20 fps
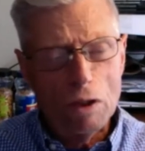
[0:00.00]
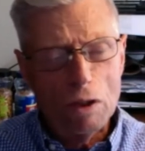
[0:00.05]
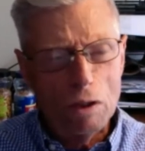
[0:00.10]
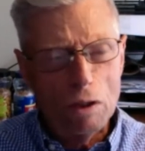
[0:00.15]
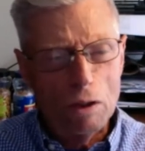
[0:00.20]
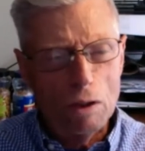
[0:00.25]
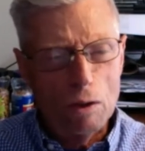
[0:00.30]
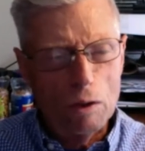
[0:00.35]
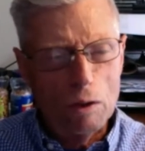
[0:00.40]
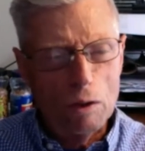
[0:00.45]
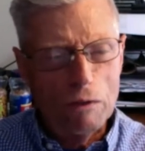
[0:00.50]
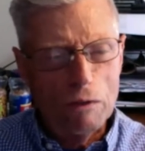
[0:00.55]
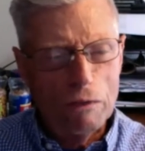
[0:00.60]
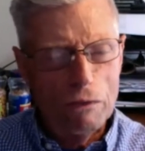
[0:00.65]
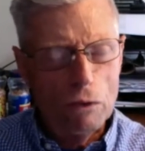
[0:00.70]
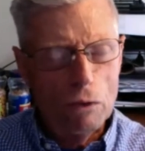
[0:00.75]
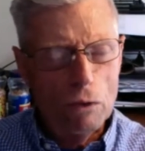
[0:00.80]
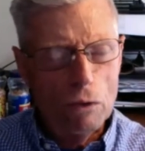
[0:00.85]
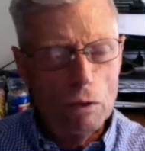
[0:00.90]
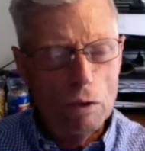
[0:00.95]
You know,
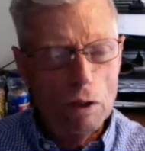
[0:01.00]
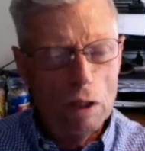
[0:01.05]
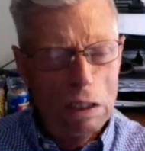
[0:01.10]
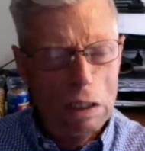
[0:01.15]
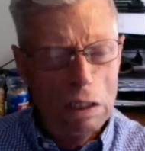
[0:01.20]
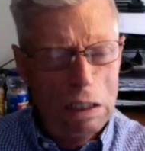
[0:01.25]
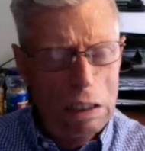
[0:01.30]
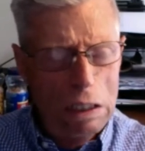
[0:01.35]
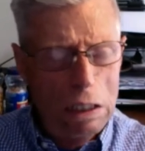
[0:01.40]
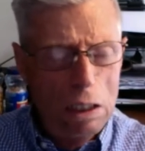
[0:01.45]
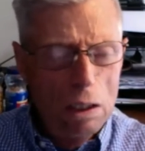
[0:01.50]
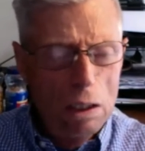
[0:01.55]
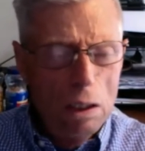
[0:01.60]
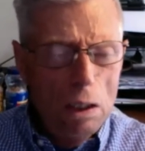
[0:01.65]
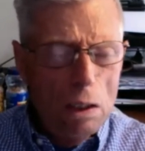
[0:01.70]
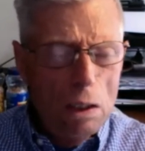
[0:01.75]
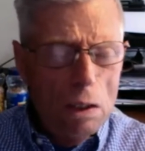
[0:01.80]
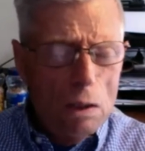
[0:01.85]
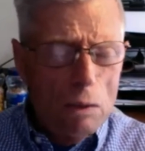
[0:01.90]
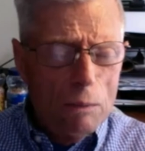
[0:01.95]
if you're
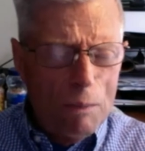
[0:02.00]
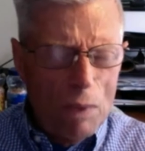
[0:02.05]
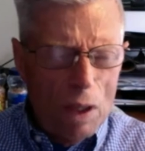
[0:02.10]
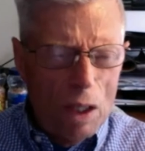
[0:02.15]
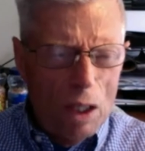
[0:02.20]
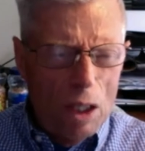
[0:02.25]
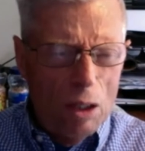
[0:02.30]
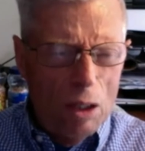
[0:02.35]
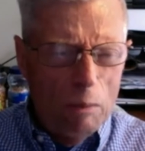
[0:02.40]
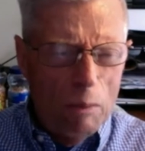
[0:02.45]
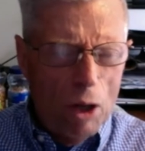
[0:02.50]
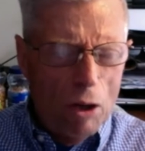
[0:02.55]
in